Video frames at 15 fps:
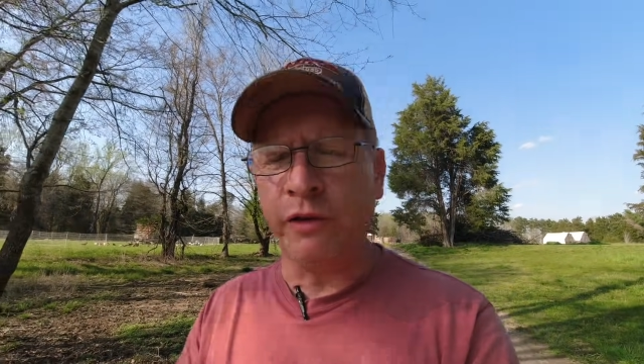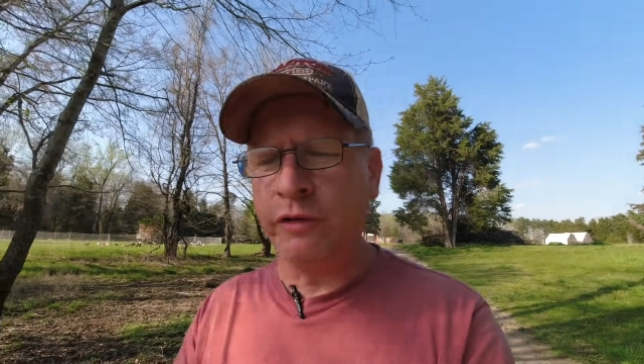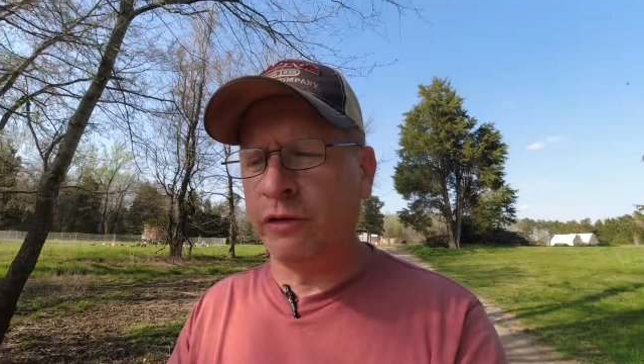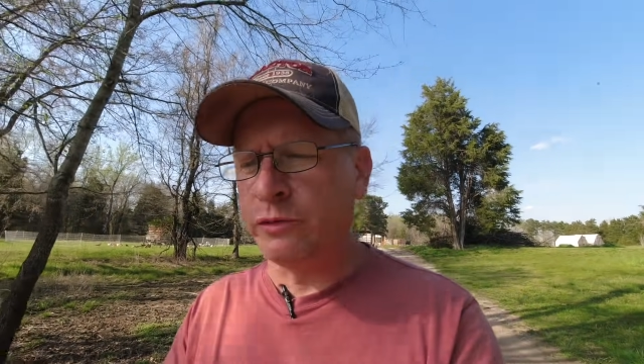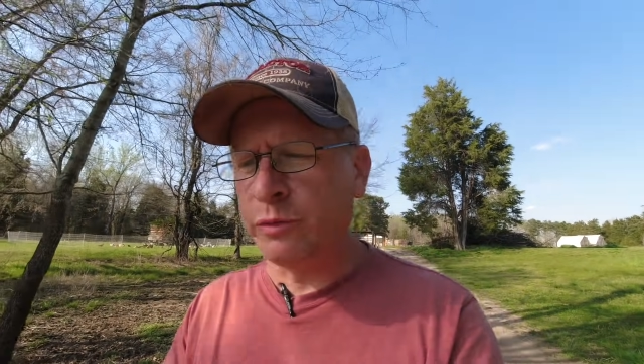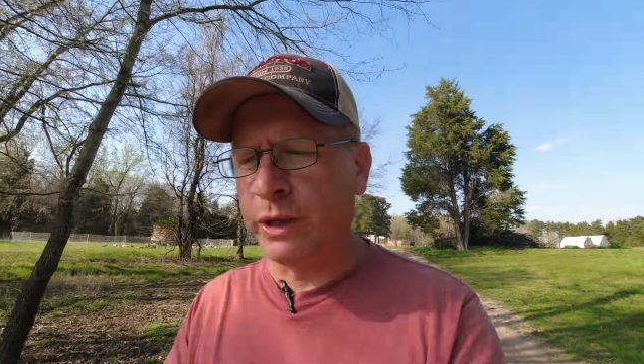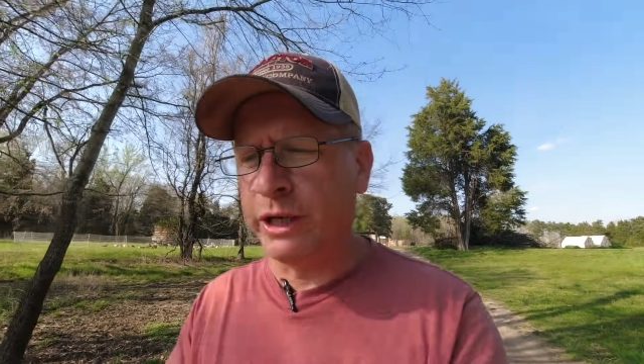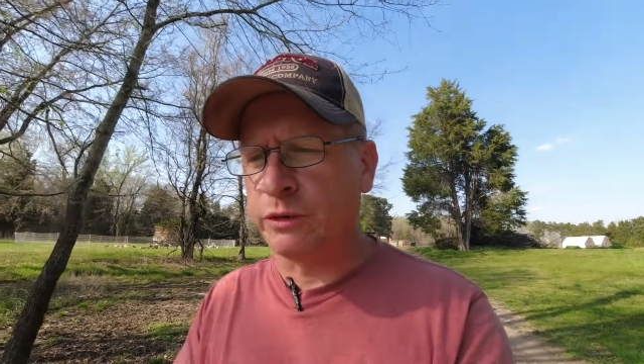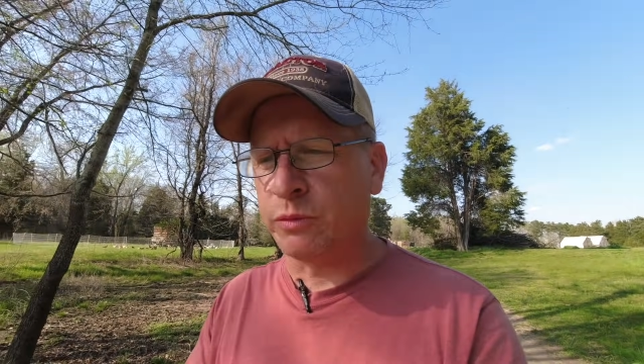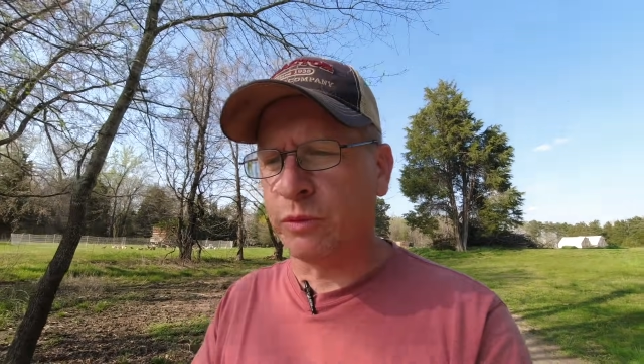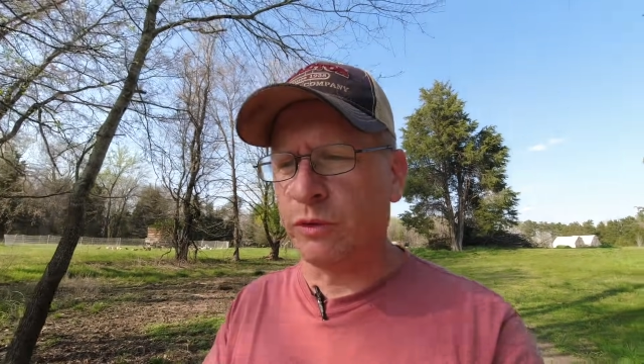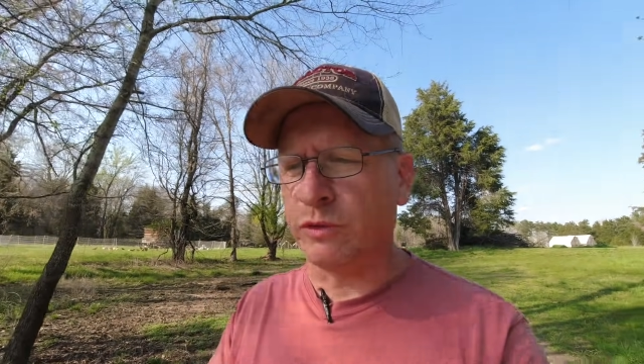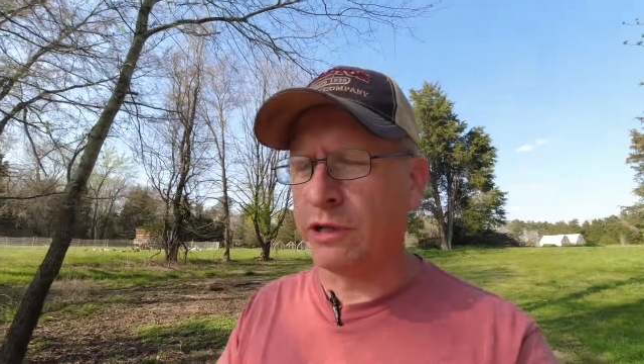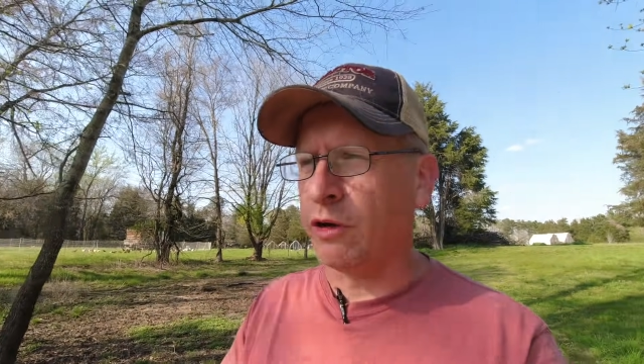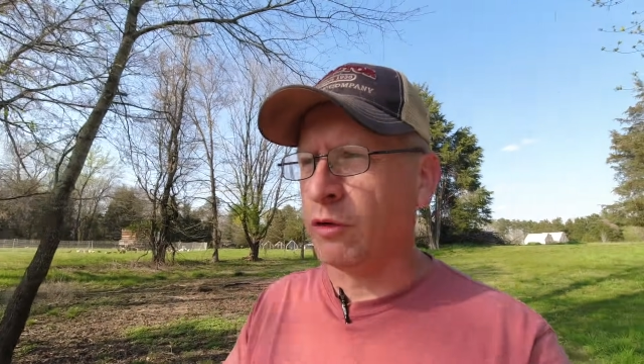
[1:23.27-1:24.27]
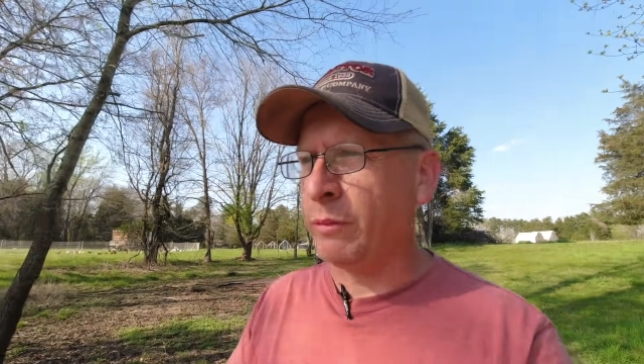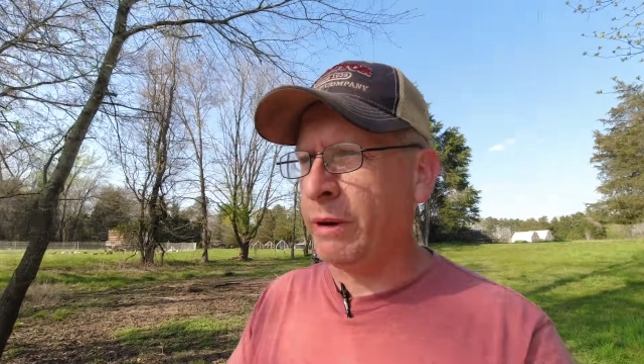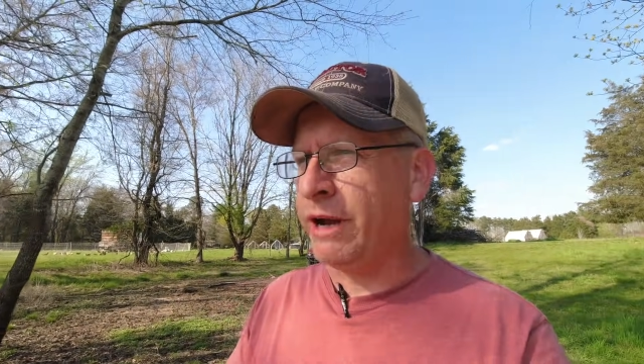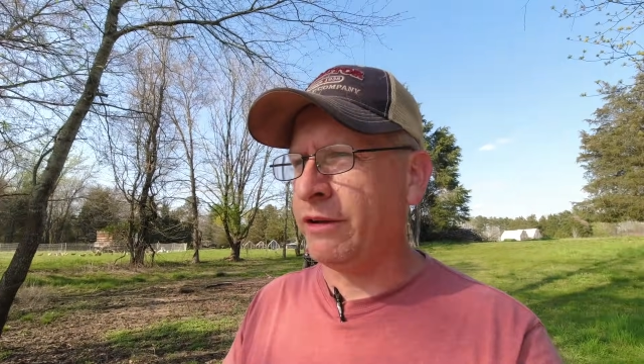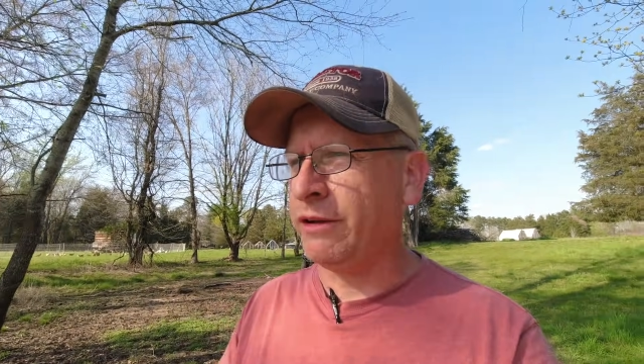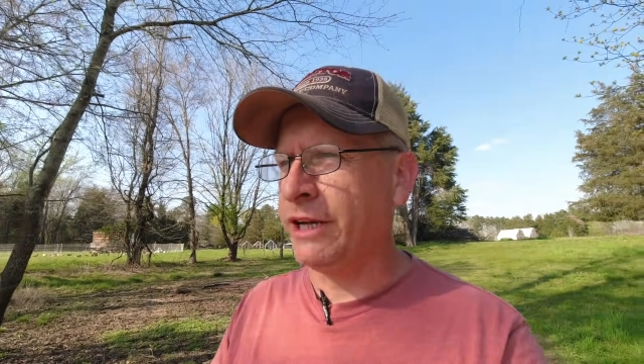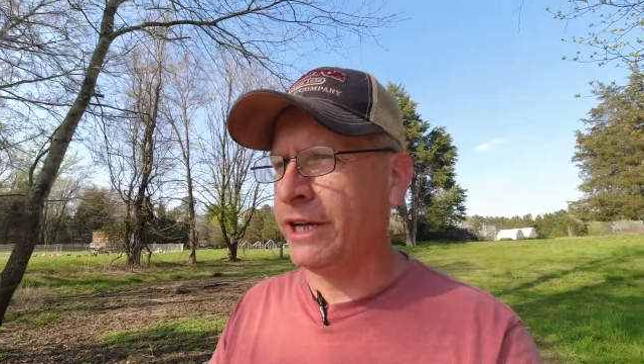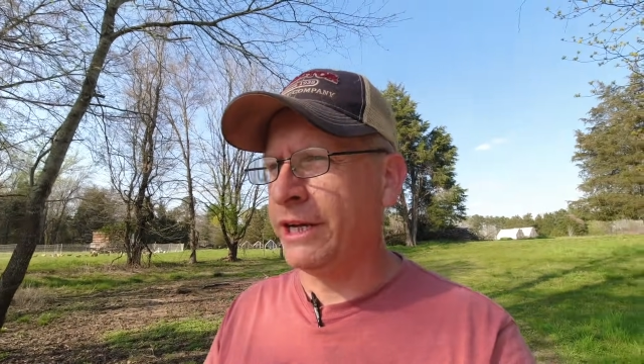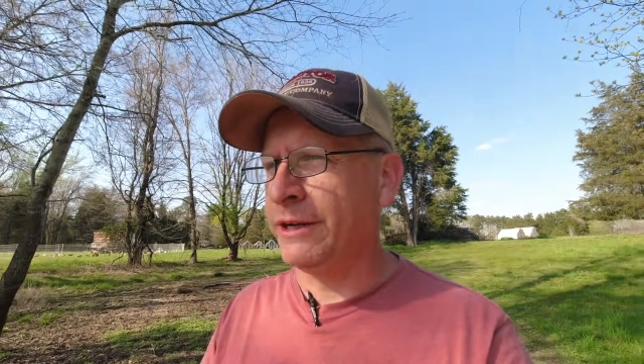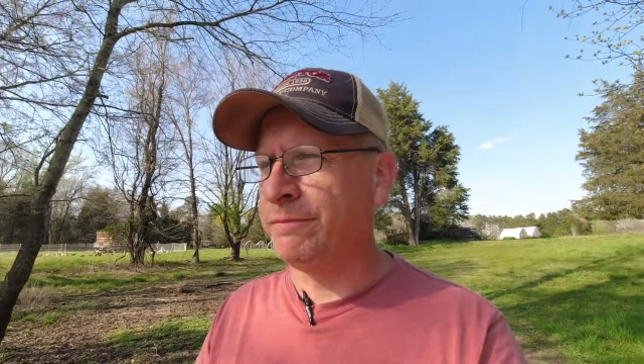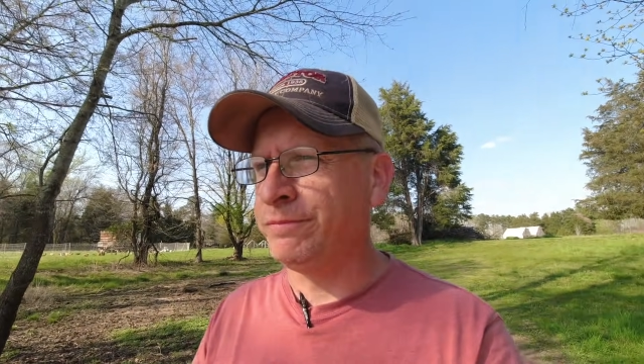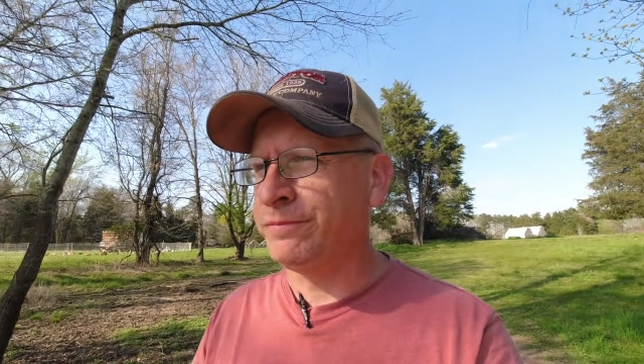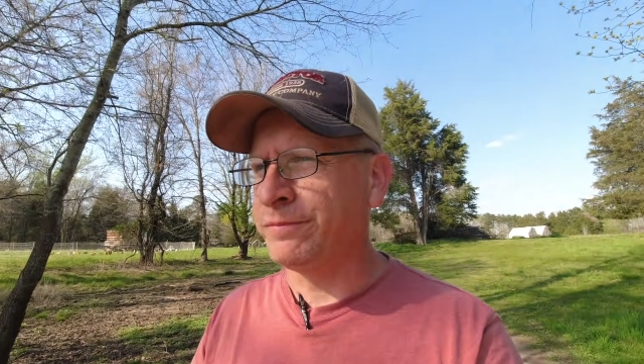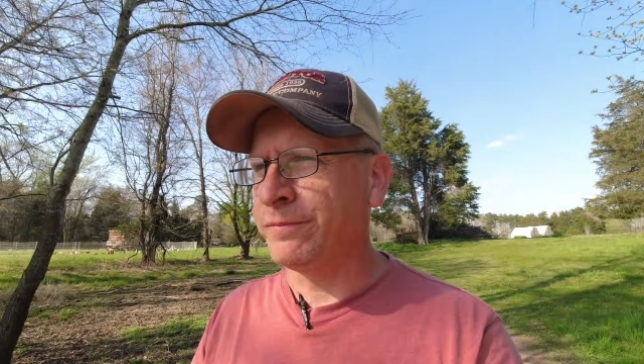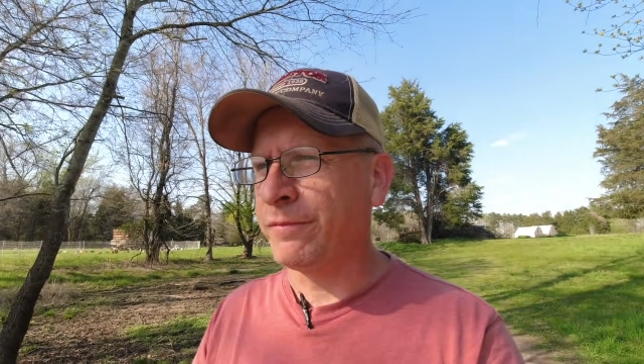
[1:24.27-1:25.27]
Who knows what else we're going to talk about.
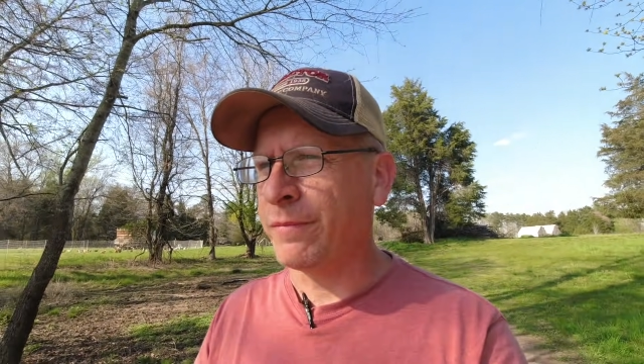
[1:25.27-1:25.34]
um